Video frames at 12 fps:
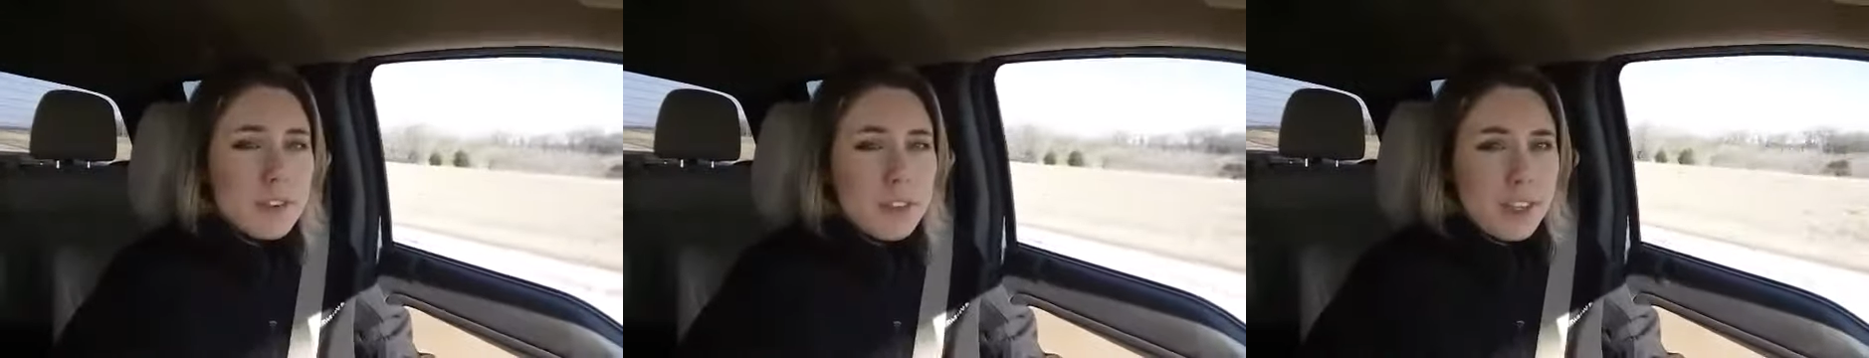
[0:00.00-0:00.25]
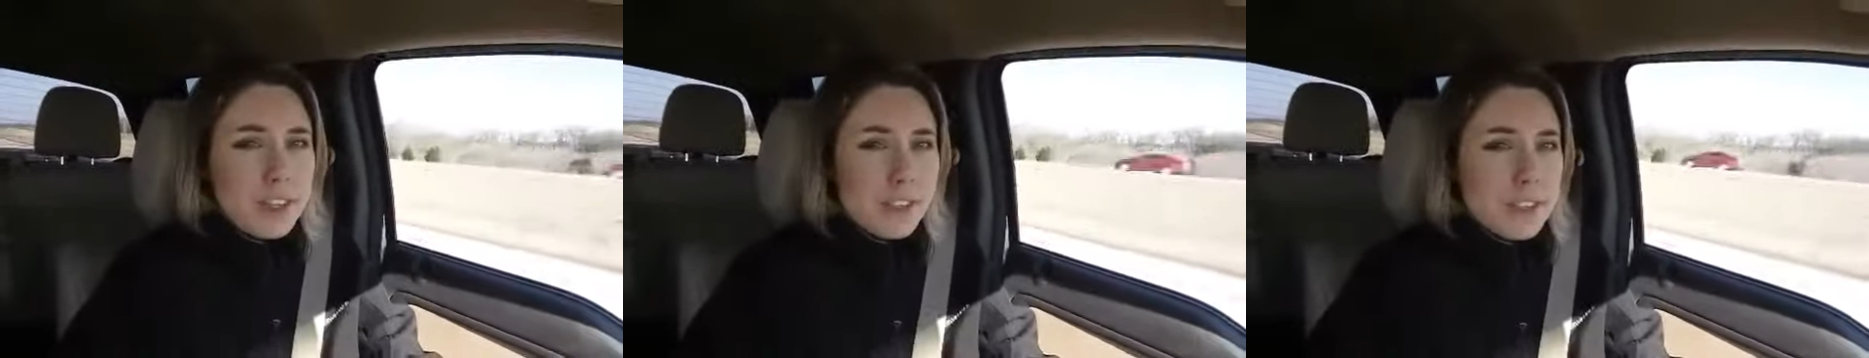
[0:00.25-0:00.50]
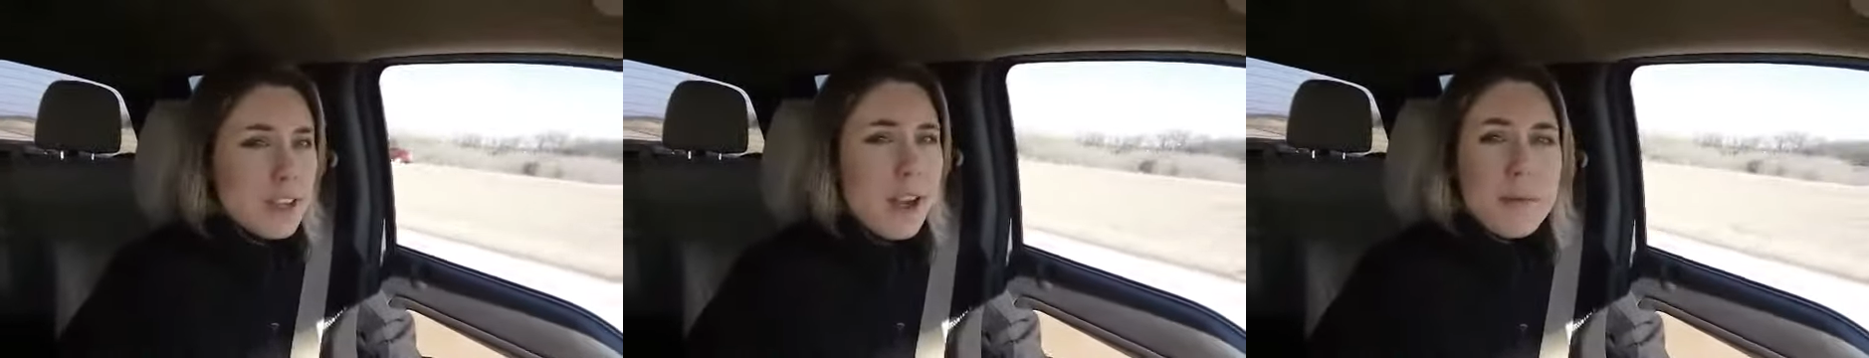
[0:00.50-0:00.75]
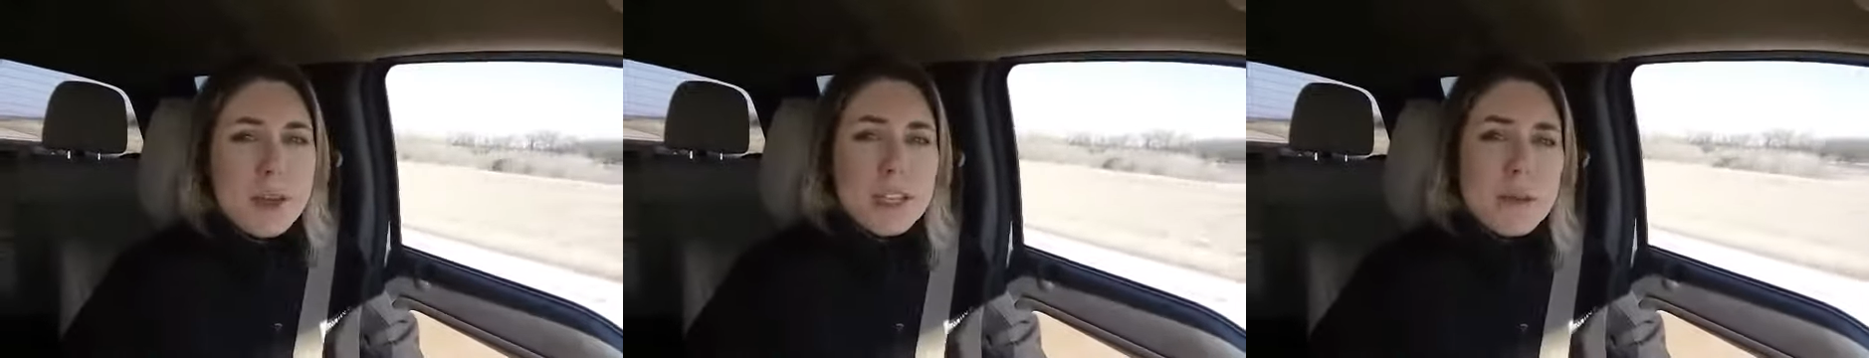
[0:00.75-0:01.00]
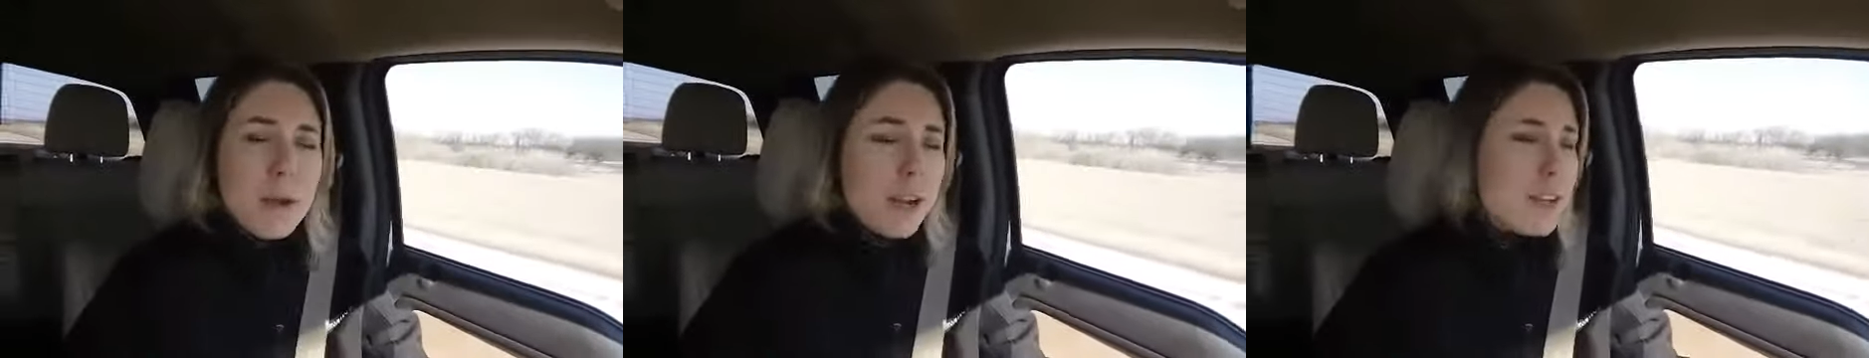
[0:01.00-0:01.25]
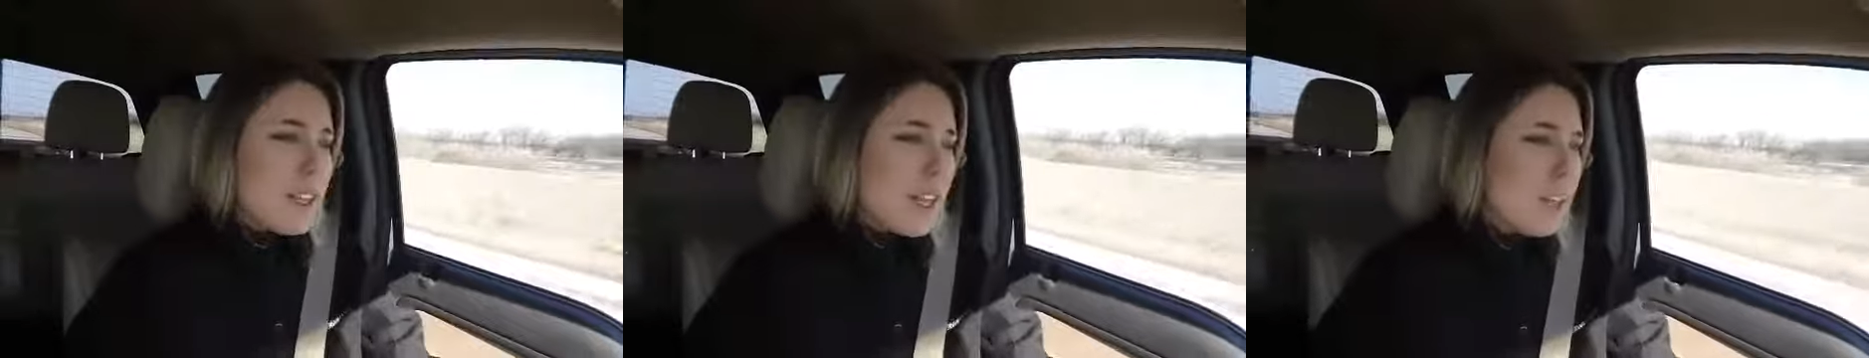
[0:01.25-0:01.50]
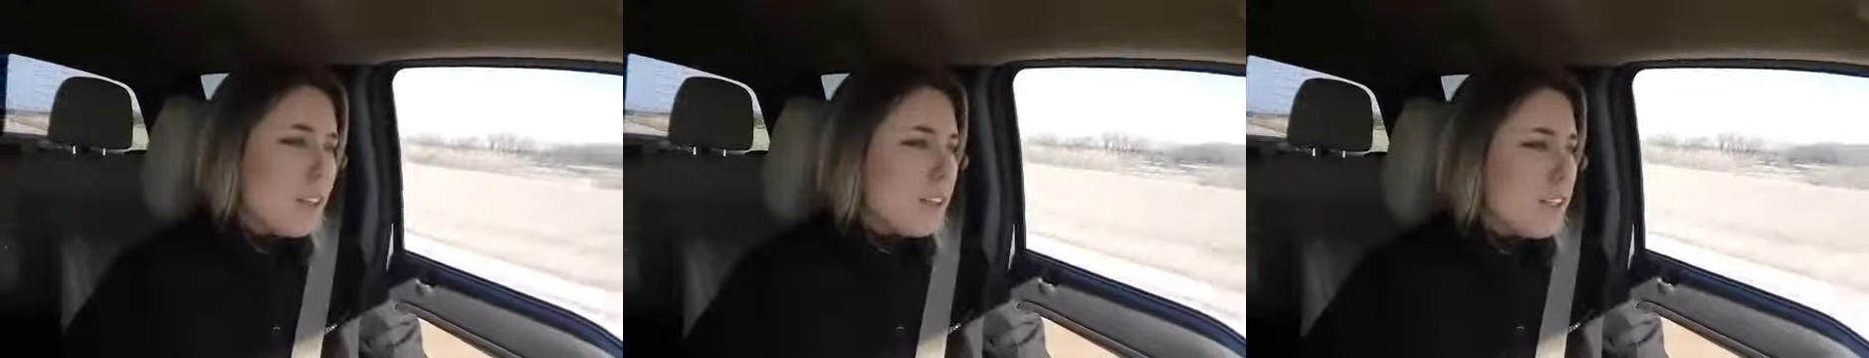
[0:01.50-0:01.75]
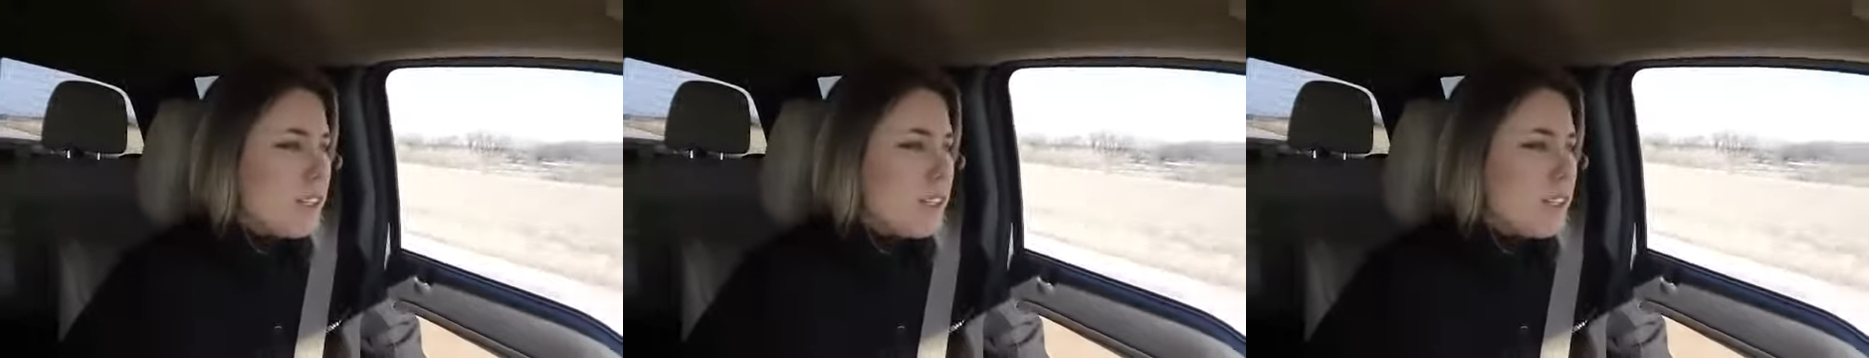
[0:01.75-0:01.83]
for things to come on the market.